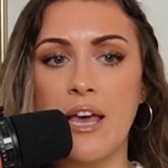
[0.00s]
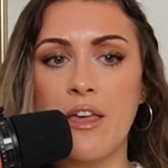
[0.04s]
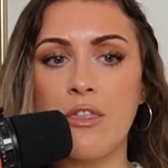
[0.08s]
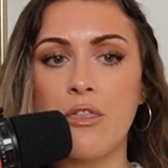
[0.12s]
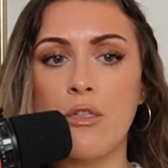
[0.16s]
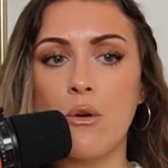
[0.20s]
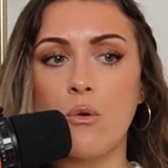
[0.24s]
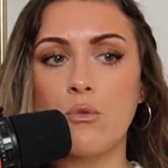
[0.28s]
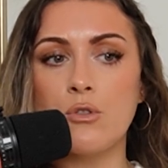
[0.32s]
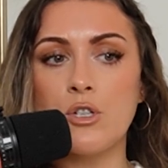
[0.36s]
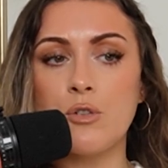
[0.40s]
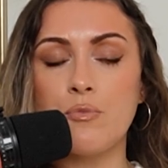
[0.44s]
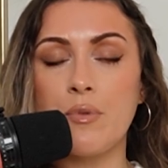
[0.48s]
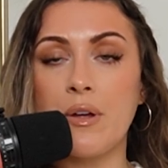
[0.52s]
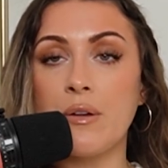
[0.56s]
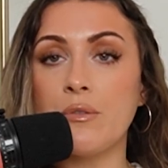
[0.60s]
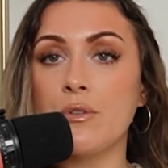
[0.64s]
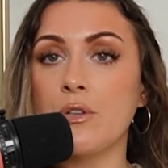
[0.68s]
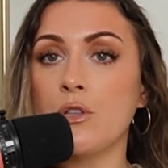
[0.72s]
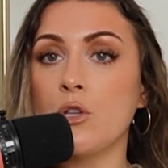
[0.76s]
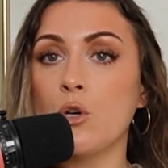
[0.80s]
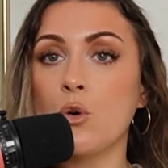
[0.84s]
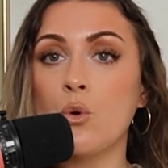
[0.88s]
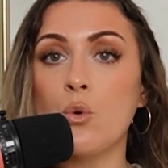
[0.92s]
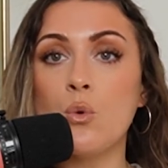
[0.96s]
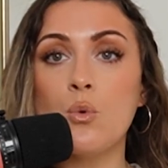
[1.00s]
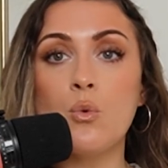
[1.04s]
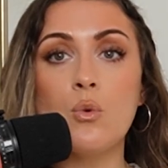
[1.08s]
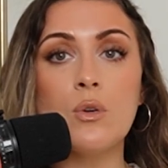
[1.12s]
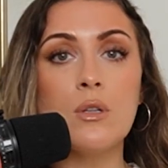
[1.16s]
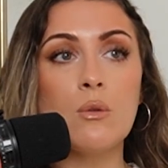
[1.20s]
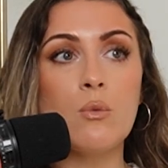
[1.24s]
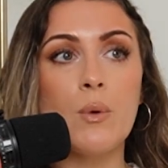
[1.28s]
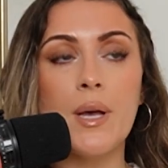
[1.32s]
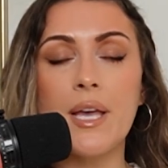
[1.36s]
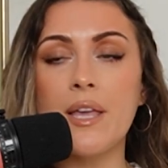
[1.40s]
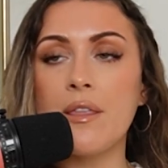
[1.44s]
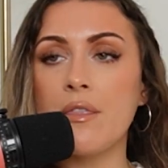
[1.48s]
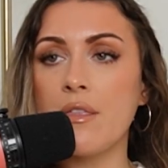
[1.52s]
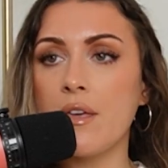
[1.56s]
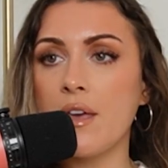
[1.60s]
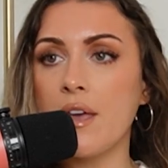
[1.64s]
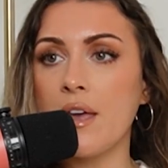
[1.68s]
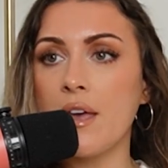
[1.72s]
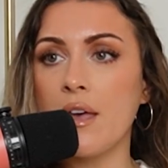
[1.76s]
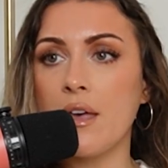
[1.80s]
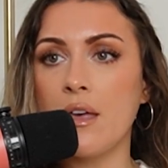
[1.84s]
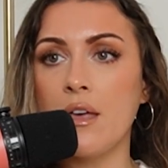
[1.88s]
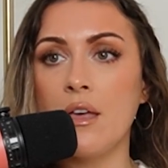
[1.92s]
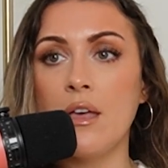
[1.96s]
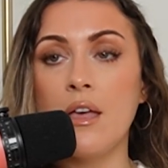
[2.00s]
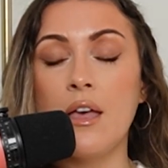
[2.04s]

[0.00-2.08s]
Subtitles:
I thought about it the whole way there.